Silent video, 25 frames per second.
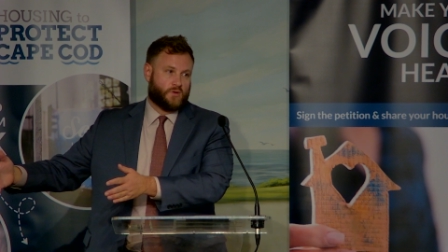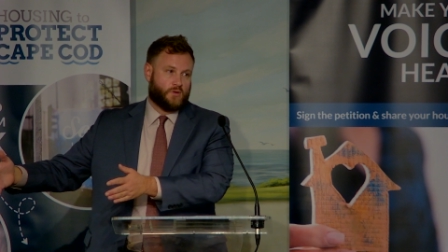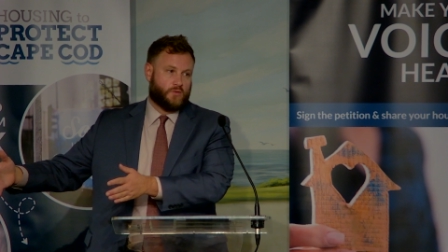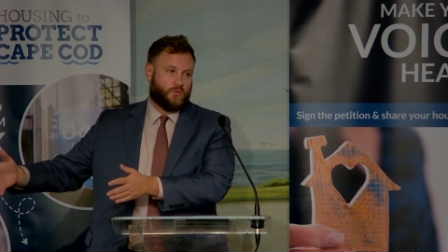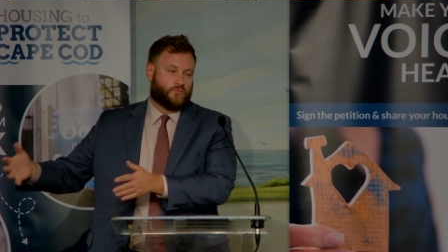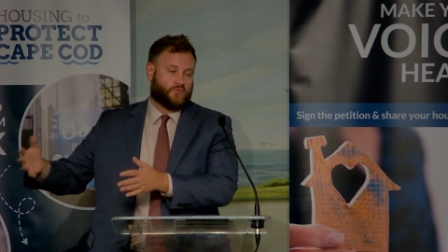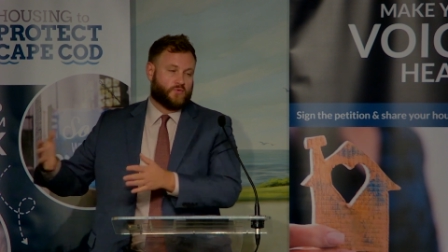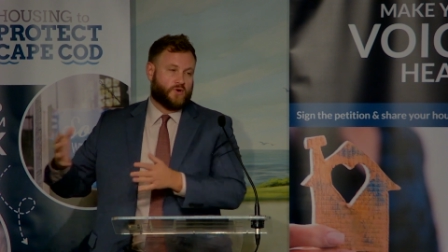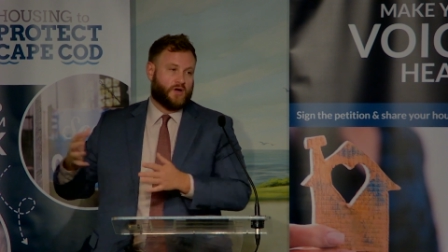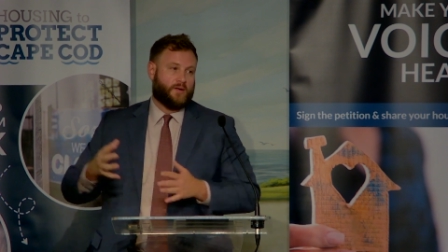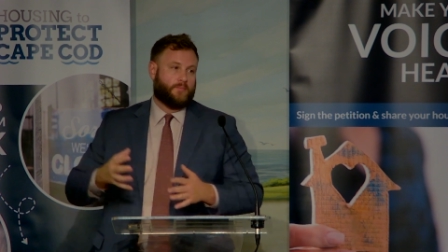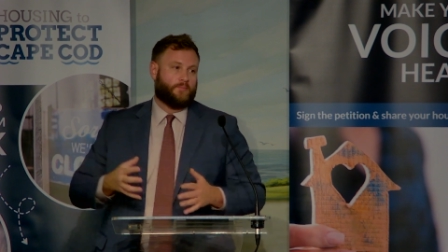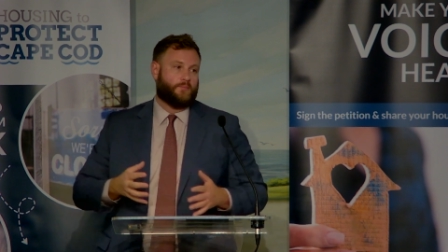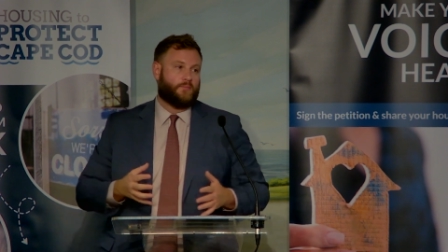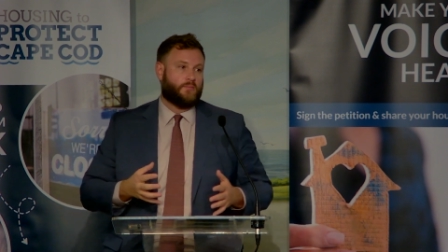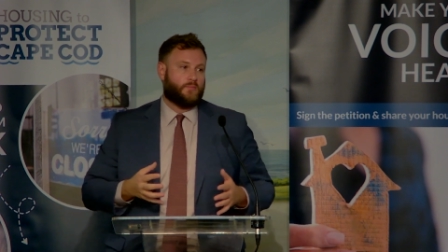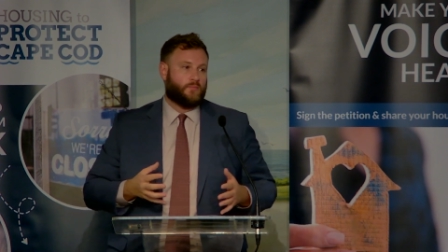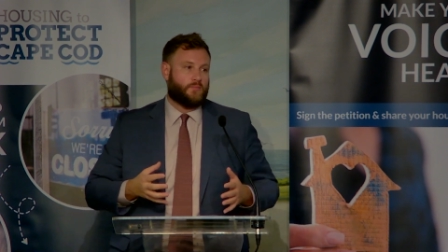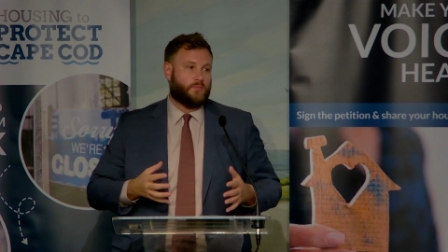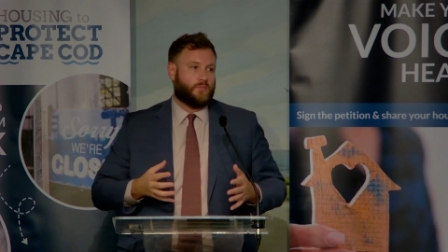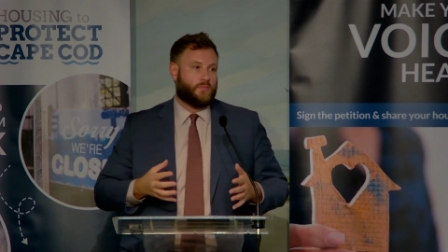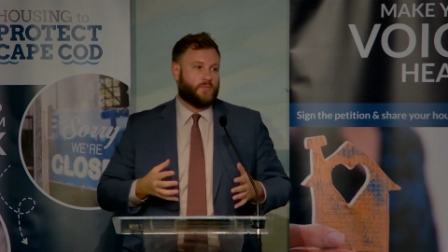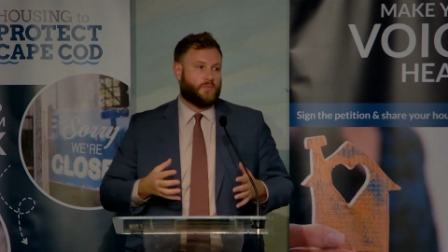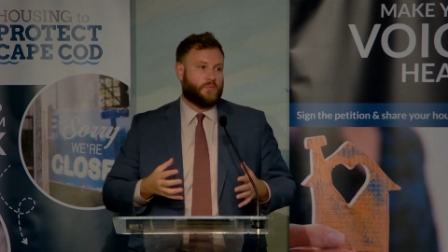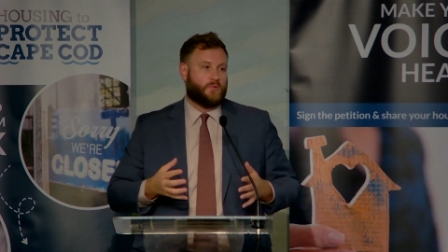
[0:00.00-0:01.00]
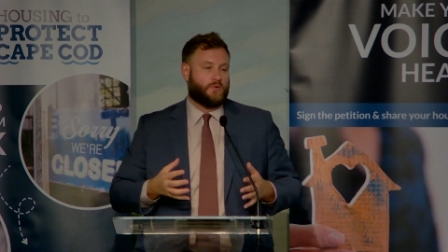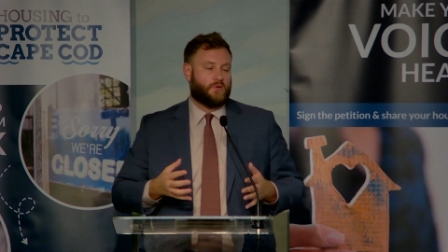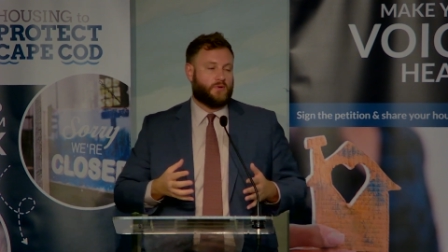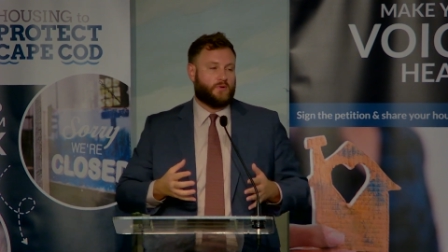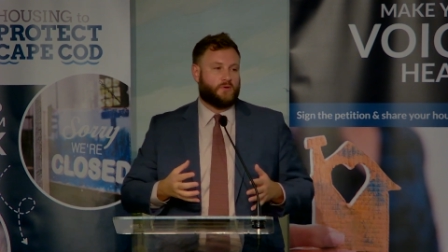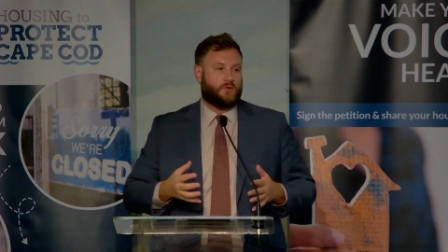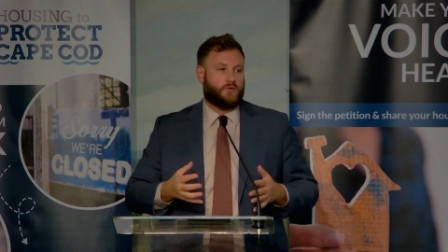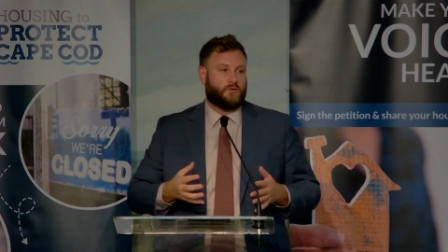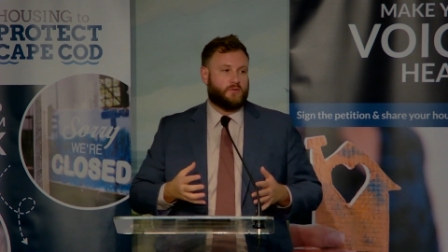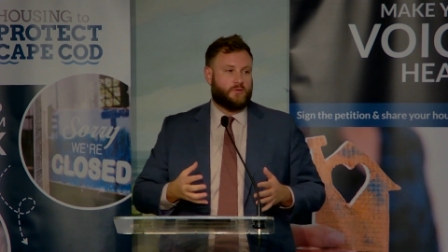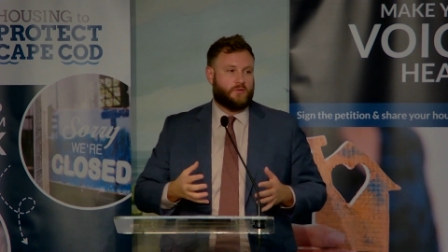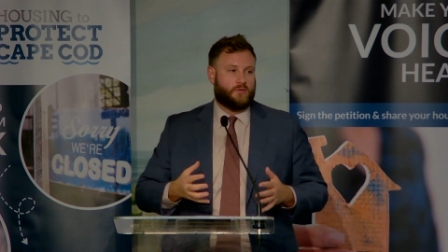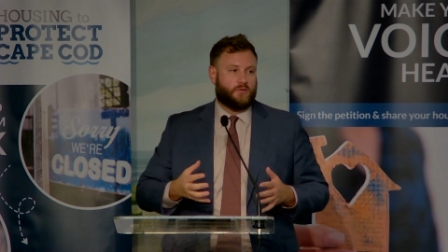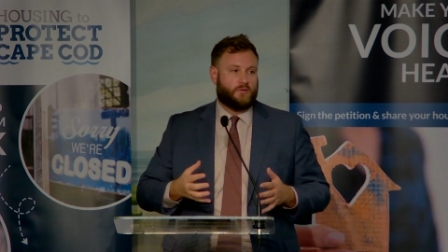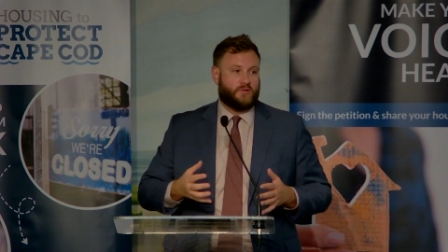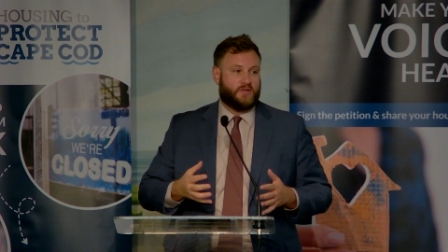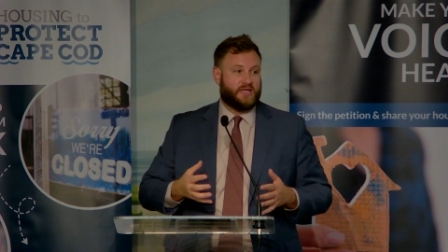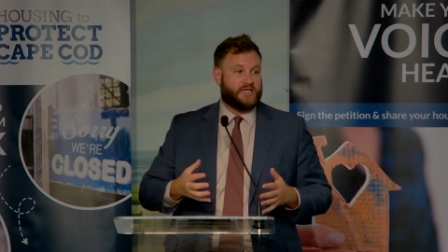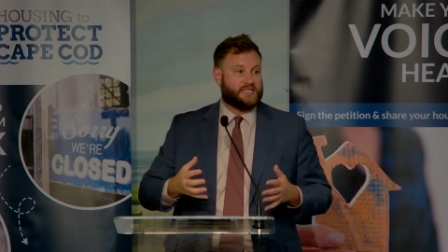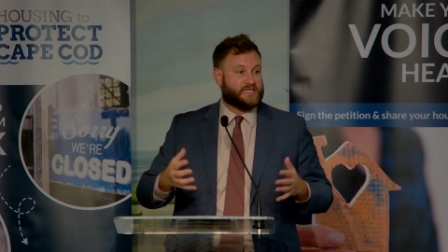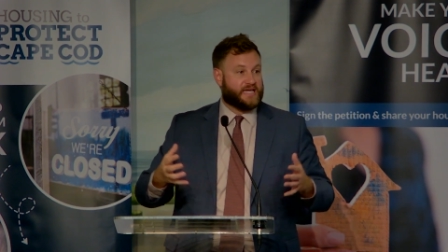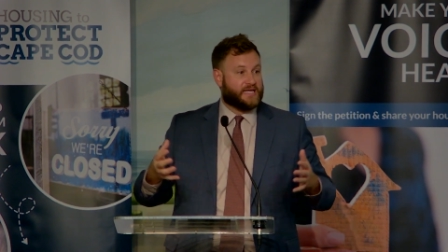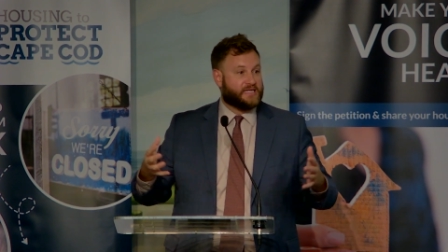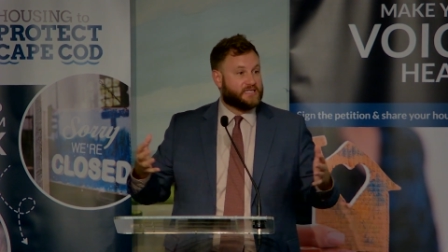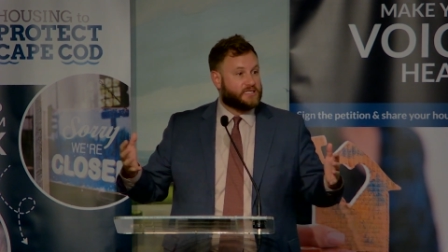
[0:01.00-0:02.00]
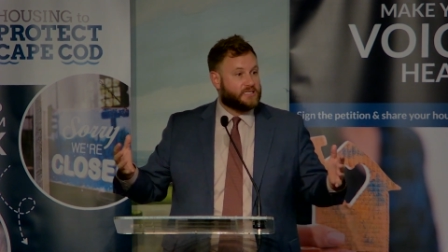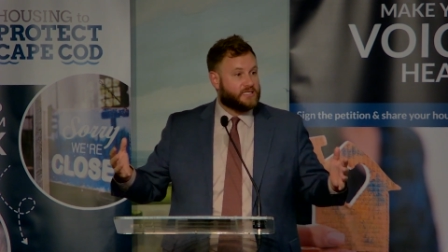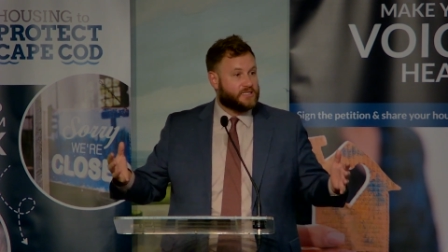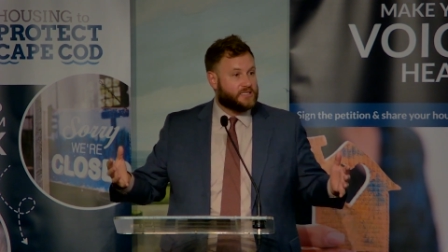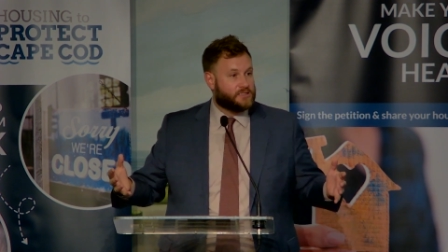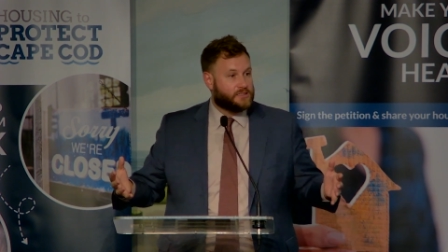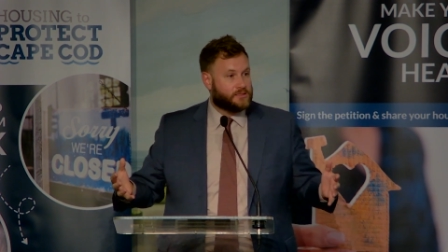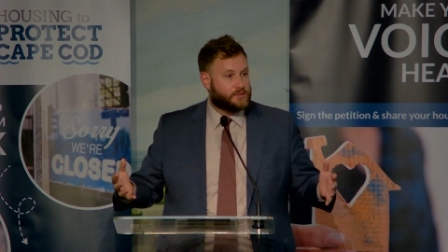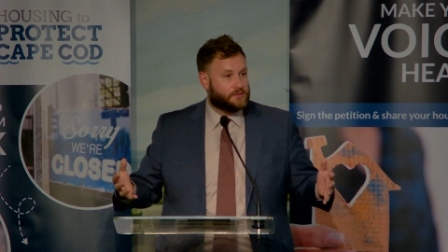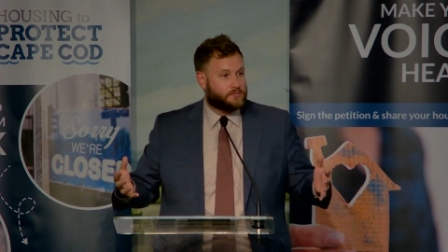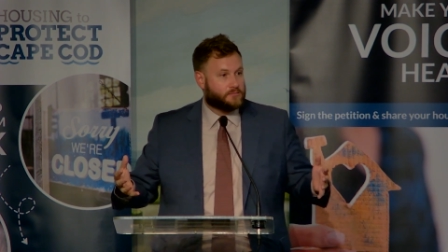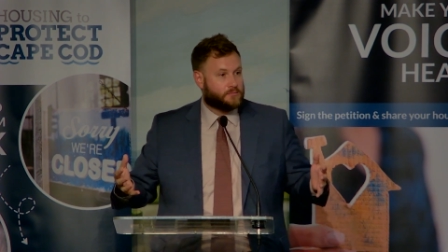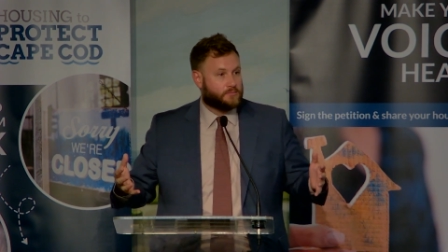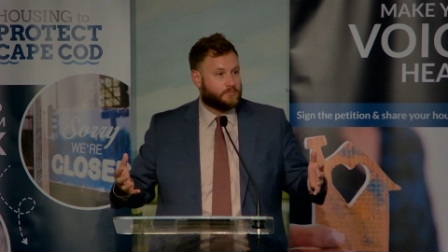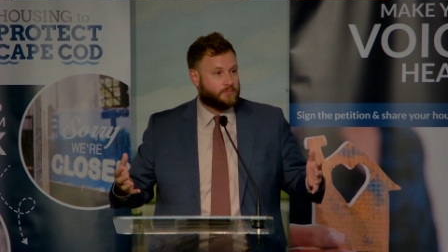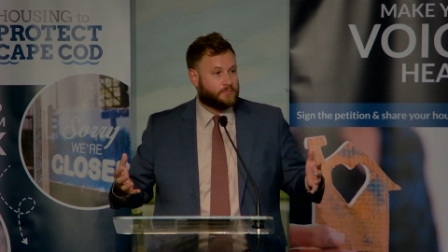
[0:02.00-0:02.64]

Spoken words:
from these entities.